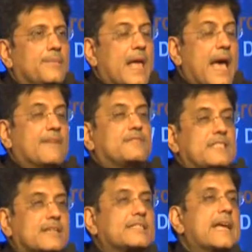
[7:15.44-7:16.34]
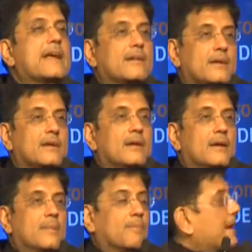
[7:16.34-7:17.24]
have sustained,
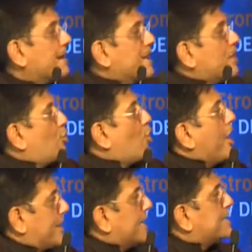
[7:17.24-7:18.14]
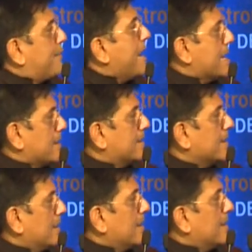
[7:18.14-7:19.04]
but Detroit has failed.
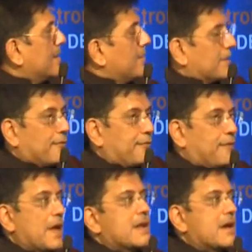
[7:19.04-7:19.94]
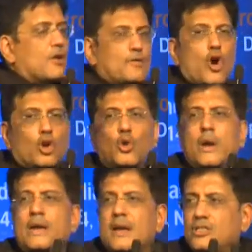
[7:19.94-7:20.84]
With the failure of the auto
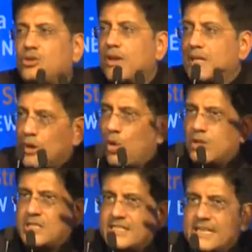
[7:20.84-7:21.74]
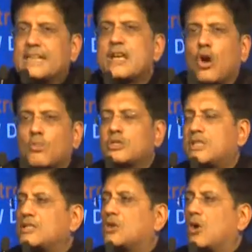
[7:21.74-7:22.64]
industry, the whole city almost
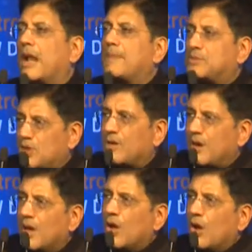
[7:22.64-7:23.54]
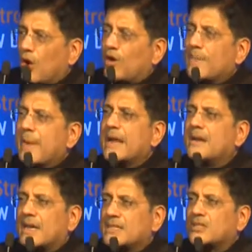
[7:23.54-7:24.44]
has collapsed or
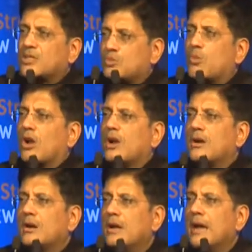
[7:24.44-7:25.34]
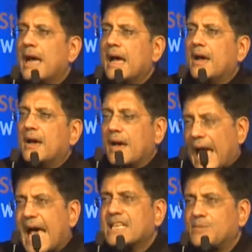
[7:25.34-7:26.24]
remained as a smaller
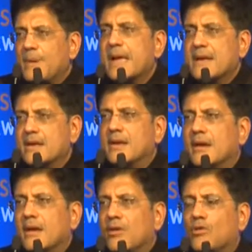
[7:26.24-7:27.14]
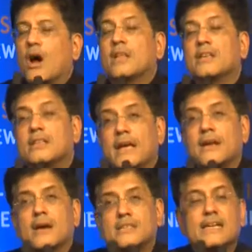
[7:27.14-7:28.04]
has-been rather
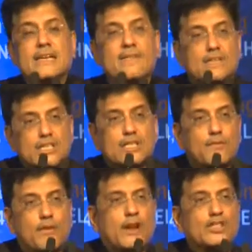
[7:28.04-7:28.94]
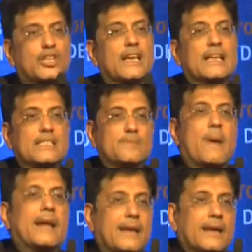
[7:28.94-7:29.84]
than a city which is flourishing and
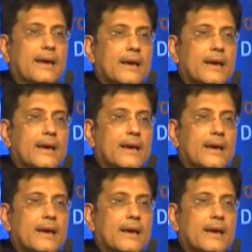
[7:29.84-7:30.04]
expanding.